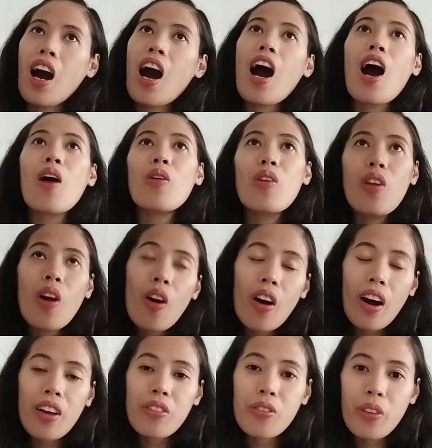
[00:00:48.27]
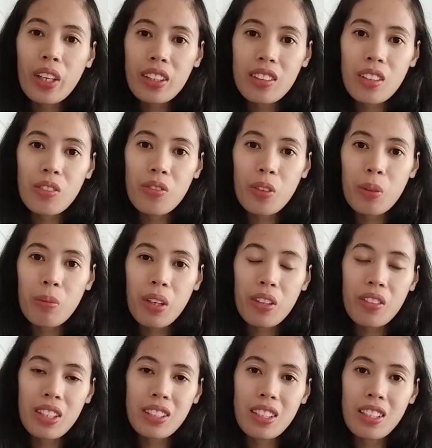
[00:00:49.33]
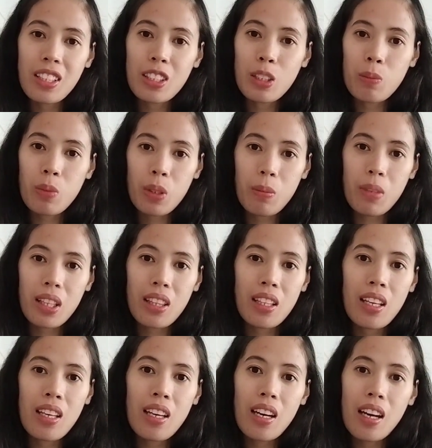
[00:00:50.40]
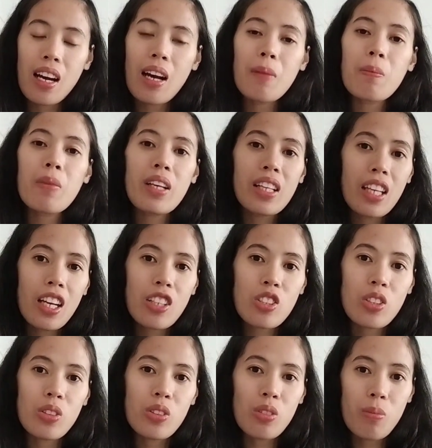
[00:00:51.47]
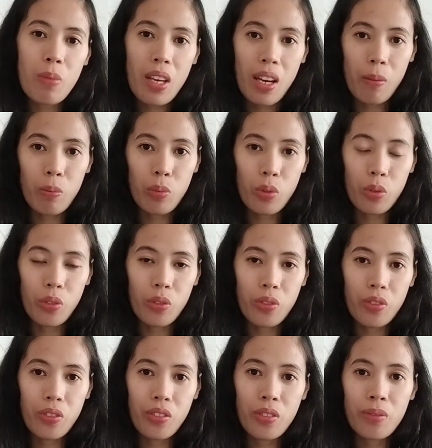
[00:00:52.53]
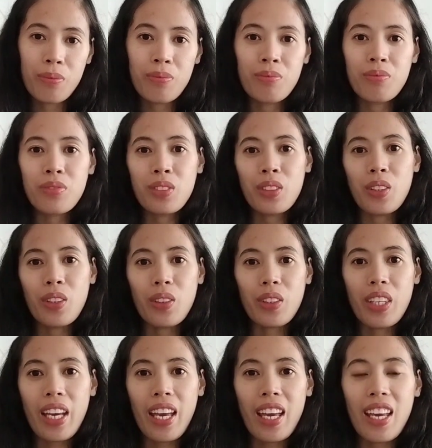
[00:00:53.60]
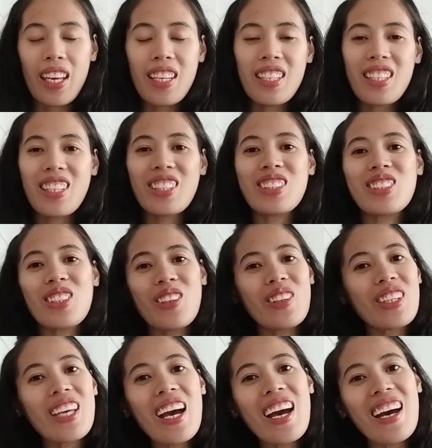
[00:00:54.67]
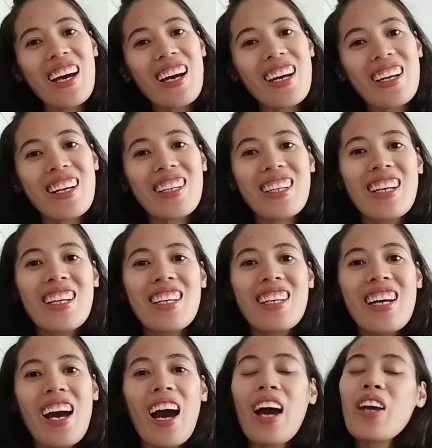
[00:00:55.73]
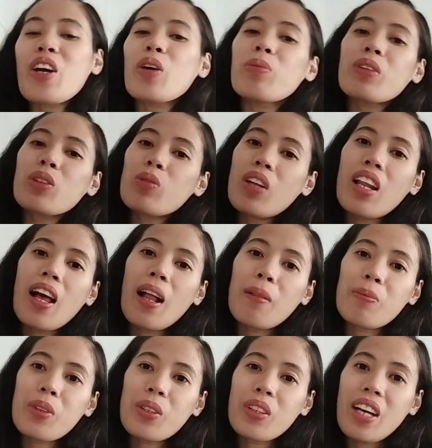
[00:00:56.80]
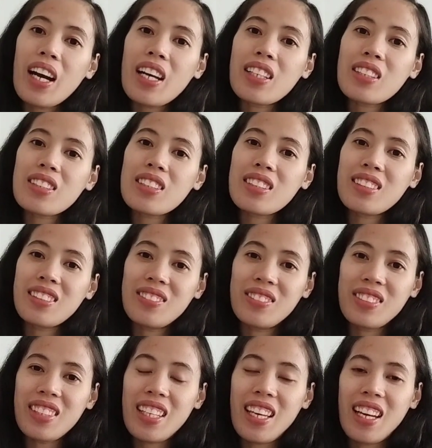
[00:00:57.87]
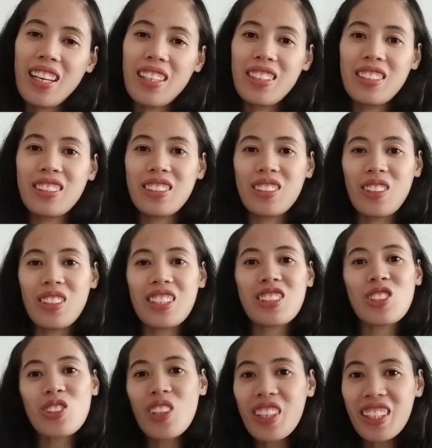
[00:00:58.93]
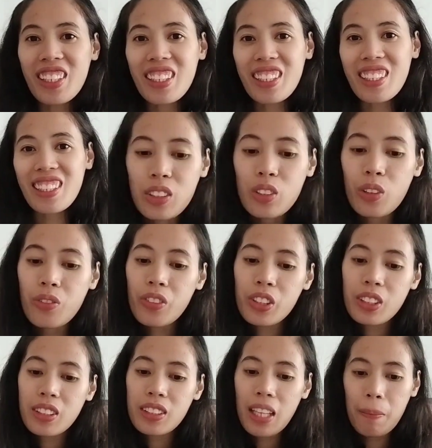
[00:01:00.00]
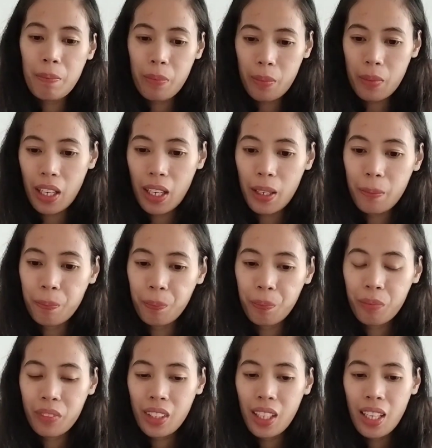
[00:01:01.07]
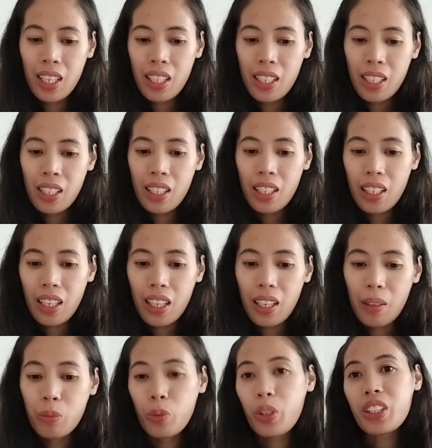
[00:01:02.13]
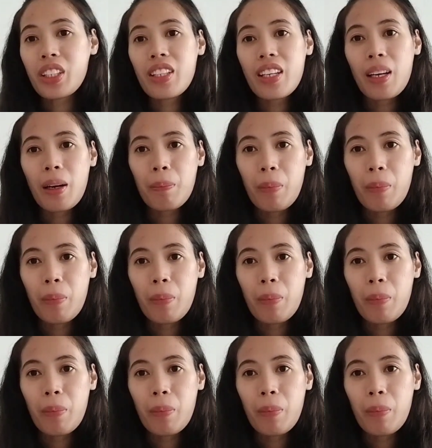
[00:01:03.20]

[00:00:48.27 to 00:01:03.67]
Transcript: how long I've waited for my residence permit application to be approved. Okay, so yeah, I hope it will help you guys. Yeah, so let's start. So first step, um, where did I